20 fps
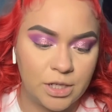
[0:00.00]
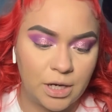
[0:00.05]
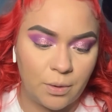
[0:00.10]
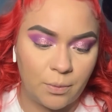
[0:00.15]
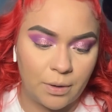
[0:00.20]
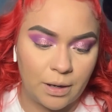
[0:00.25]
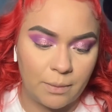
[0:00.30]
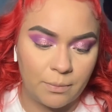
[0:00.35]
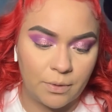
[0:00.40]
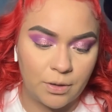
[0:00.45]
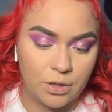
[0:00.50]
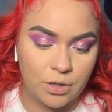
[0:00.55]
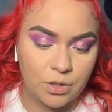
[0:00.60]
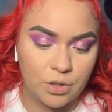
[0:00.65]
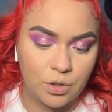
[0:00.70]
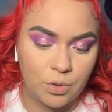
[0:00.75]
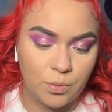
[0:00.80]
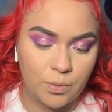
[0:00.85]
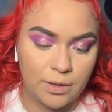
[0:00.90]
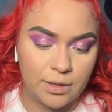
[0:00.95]
And what I'm going to
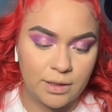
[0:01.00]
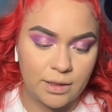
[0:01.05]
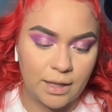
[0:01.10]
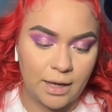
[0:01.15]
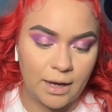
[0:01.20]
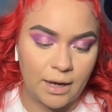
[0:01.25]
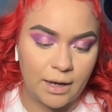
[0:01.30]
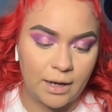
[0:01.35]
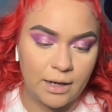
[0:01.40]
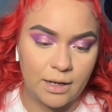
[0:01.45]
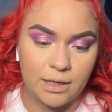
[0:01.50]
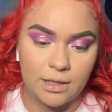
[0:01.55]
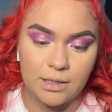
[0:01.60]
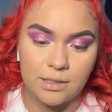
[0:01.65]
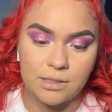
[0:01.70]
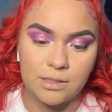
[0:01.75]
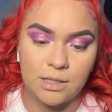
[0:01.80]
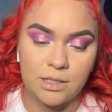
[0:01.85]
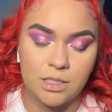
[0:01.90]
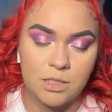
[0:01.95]
do with that is
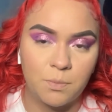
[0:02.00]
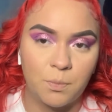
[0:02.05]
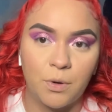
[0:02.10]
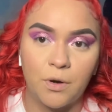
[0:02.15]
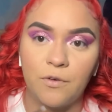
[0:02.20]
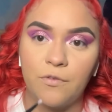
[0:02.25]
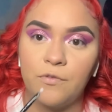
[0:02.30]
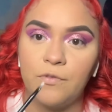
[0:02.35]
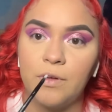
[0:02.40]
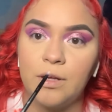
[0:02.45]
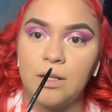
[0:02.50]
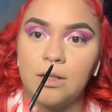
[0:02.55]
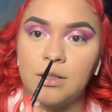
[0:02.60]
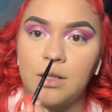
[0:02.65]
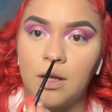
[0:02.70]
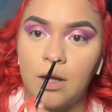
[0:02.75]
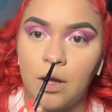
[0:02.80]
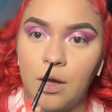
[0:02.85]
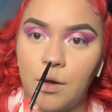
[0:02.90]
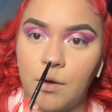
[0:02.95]
it's perfect
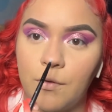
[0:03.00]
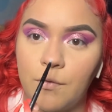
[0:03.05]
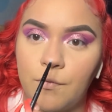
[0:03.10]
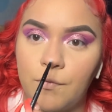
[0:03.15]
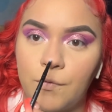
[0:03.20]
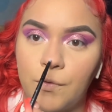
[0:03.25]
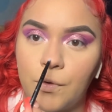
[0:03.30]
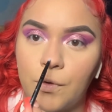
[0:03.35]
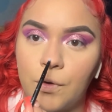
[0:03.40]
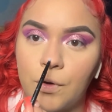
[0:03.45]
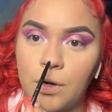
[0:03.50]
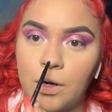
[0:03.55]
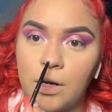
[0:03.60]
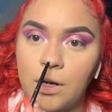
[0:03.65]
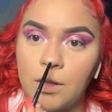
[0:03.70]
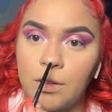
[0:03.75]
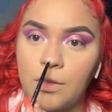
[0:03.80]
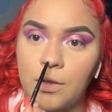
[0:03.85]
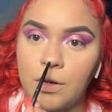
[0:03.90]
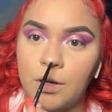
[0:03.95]
for
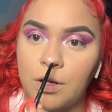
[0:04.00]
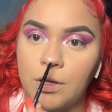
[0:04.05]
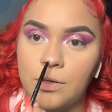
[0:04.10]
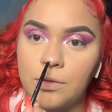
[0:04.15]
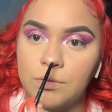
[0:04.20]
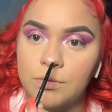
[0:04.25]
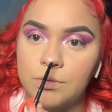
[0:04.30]
the nose.